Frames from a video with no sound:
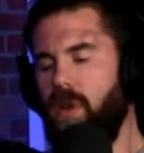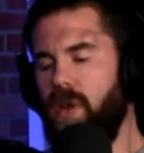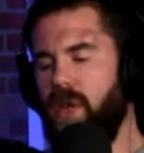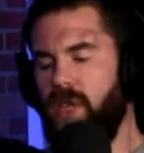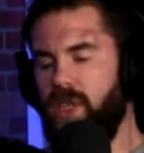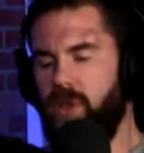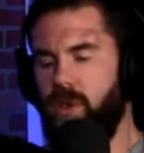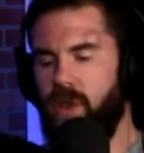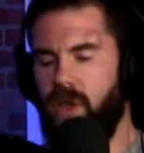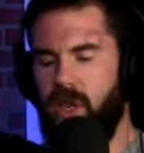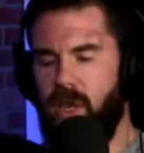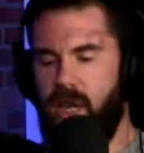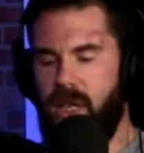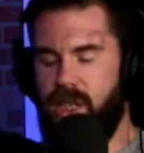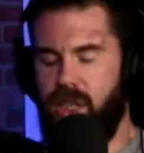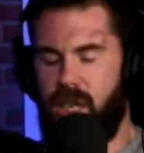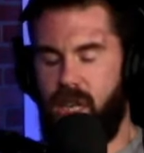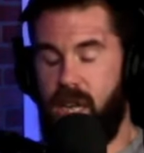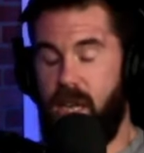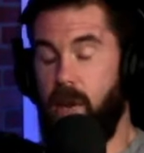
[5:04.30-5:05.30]
history the,
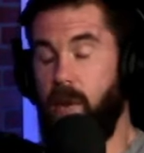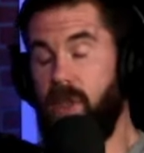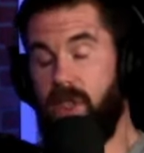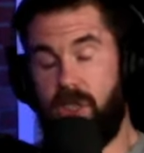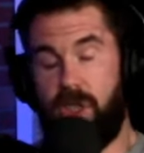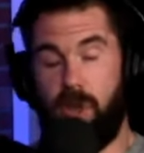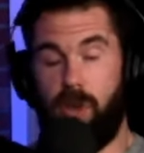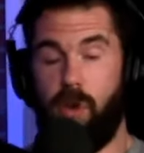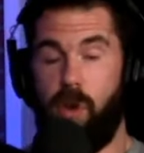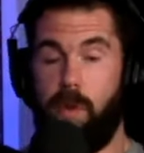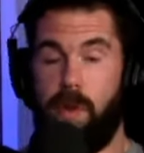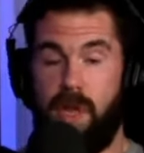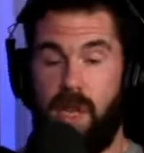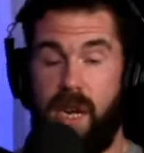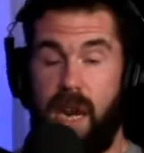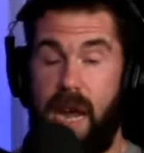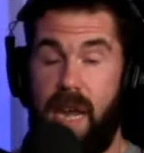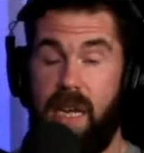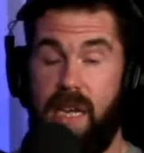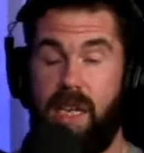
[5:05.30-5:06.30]
as a kid at least it grew up in the
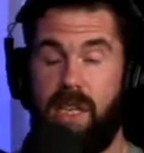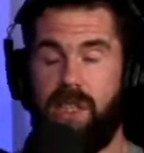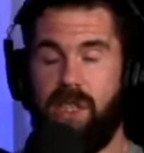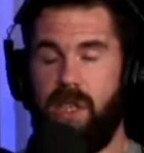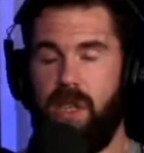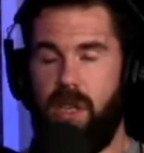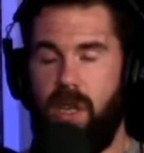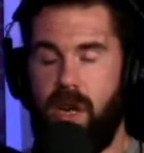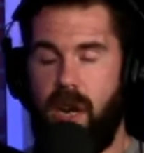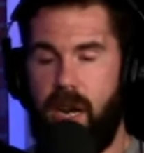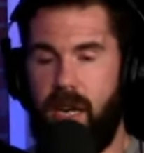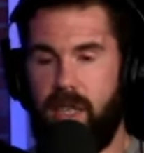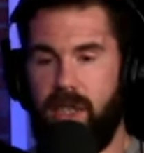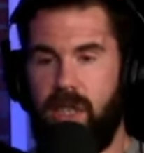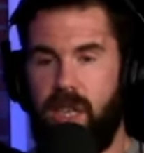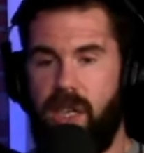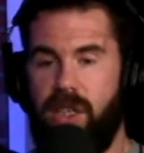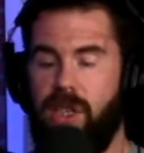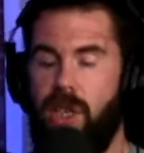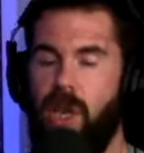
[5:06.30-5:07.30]
90s in the united
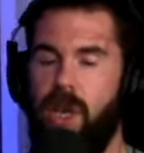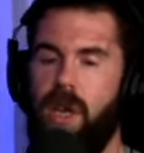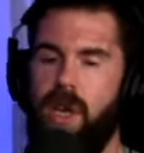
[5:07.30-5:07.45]
states